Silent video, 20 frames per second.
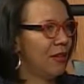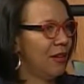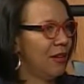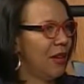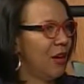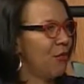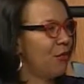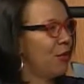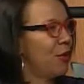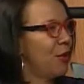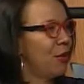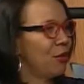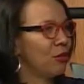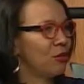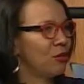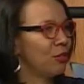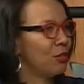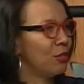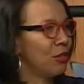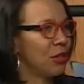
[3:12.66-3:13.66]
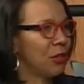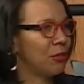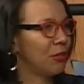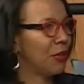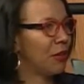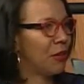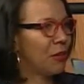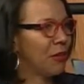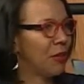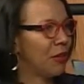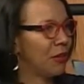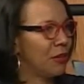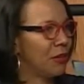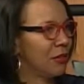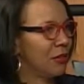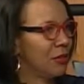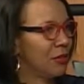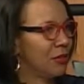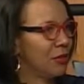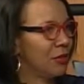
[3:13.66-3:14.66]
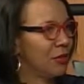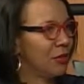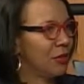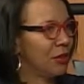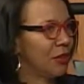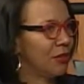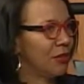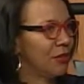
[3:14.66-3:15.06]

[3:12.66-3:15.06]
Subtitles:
if we don't do something about this situation?